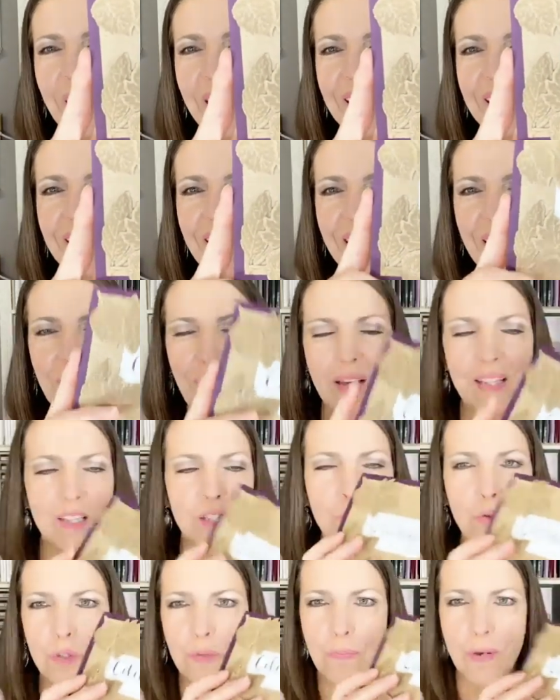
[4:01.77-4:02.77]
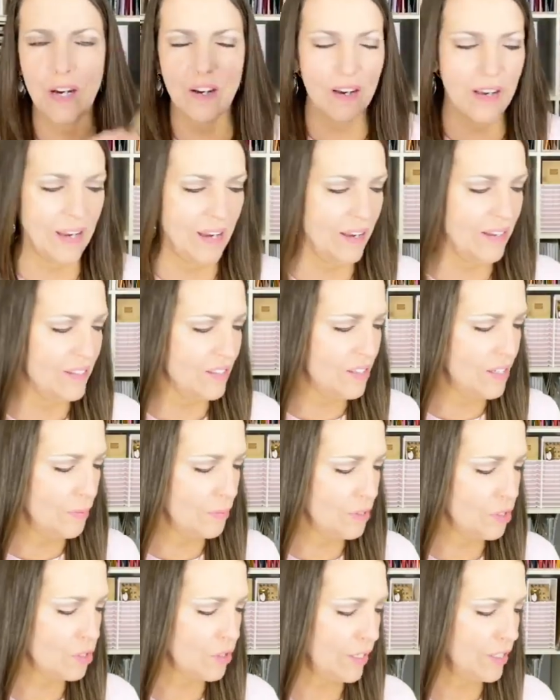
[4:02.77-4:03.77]
but anyway, this was Mary Ann's
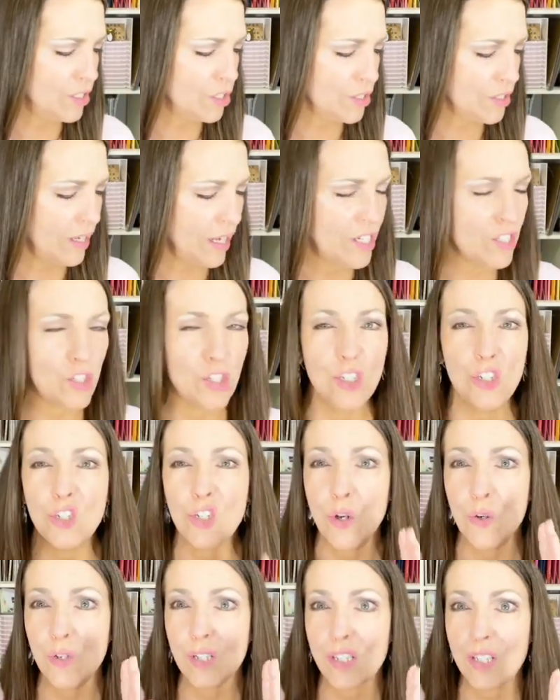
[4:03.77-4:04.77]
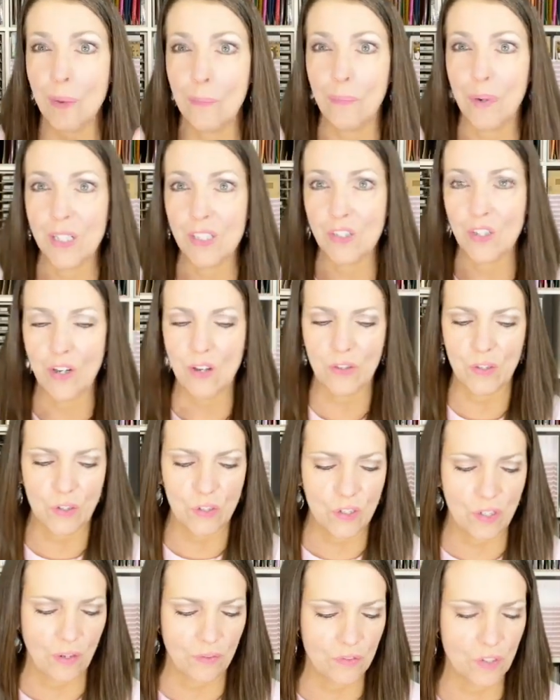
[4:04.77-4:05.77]
demonstration. And she showed us a bunch of other
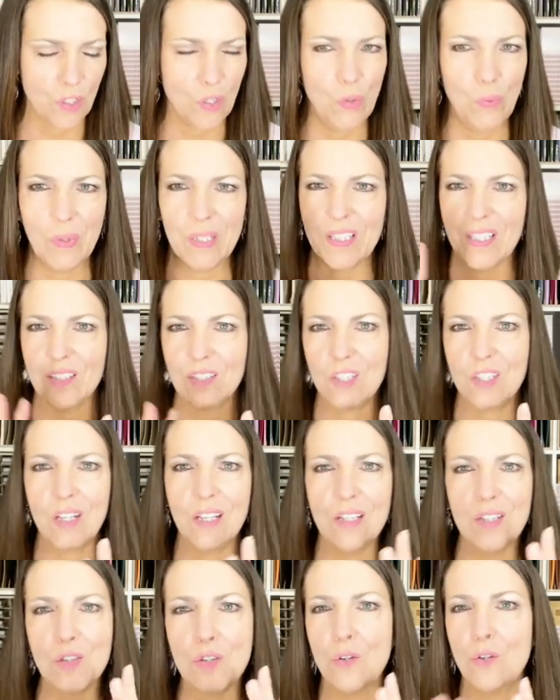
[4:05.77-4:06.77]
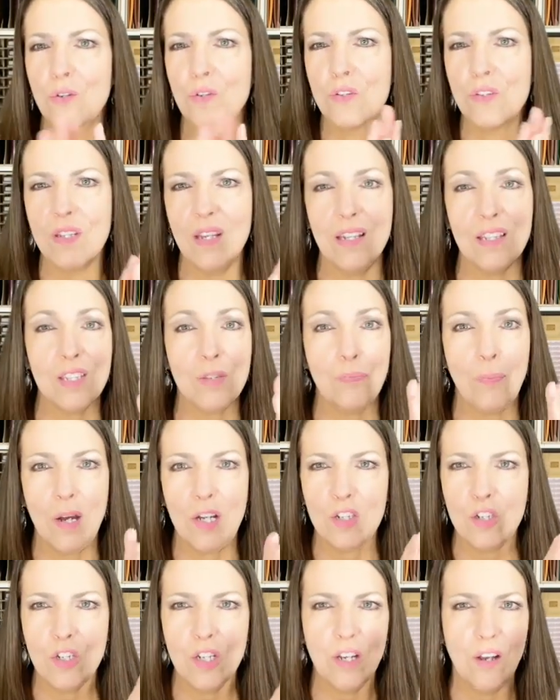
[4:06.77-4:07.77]
stuff too with the stencils and
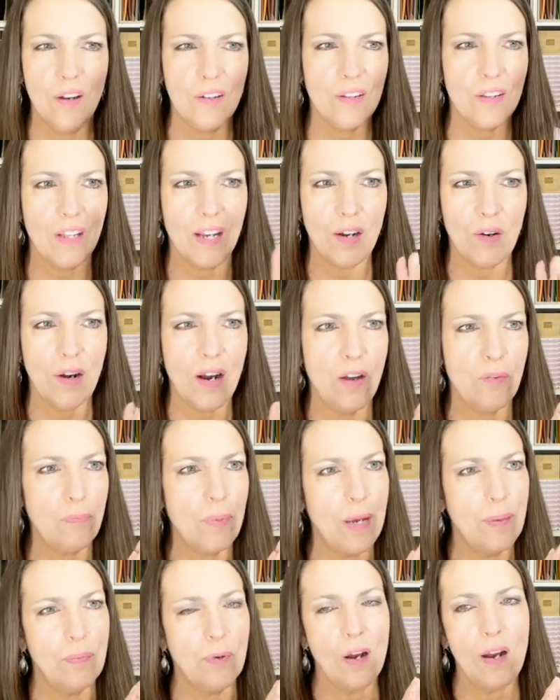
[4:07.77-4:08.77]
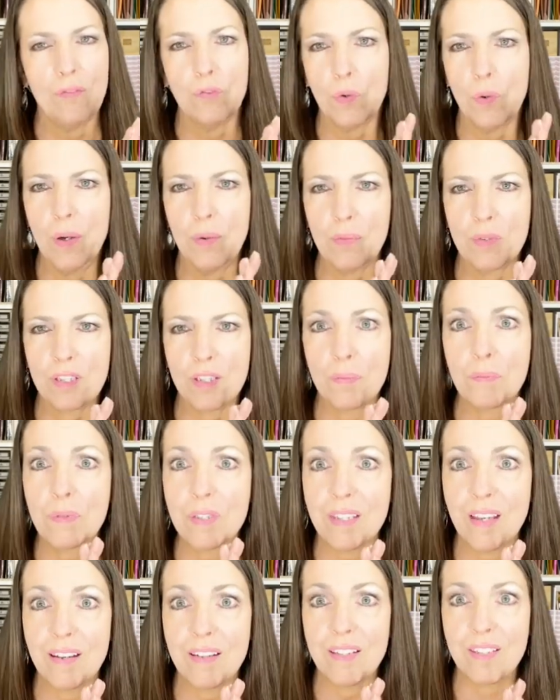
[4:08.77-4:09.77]
sponging out of that craft paper. Everyone was
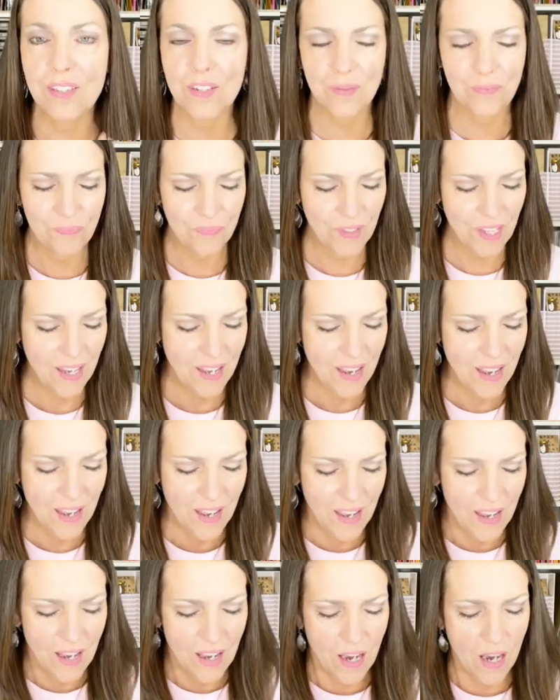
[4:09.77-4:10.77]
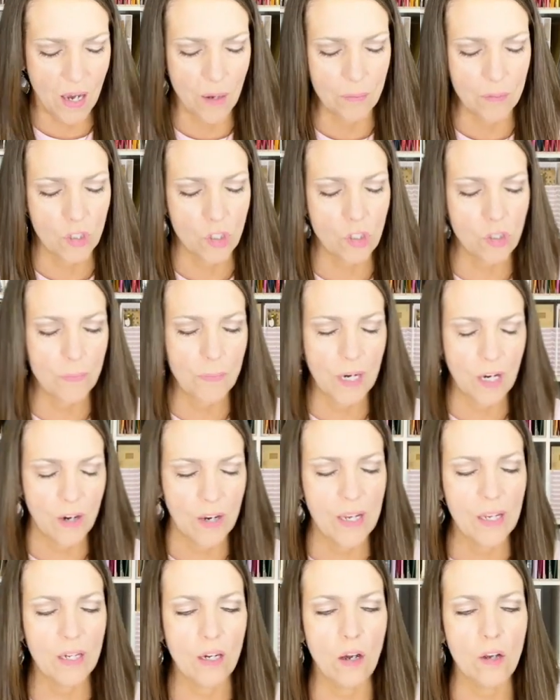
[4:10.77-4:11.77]
obsessed. Um,
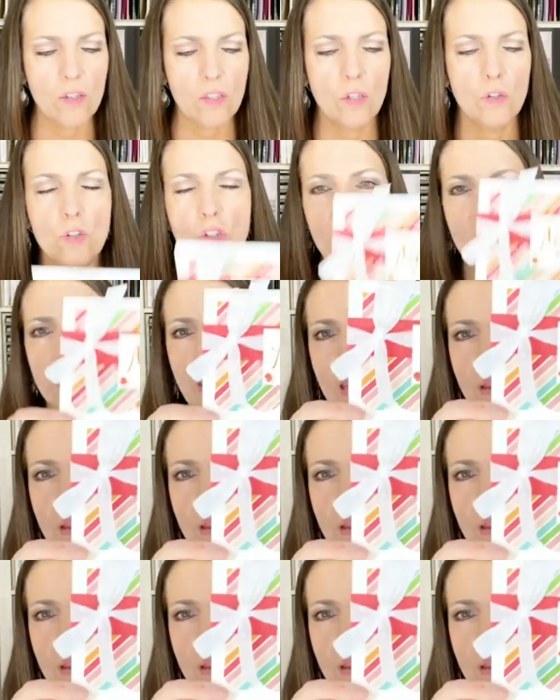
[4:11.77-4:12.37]
Marianne also just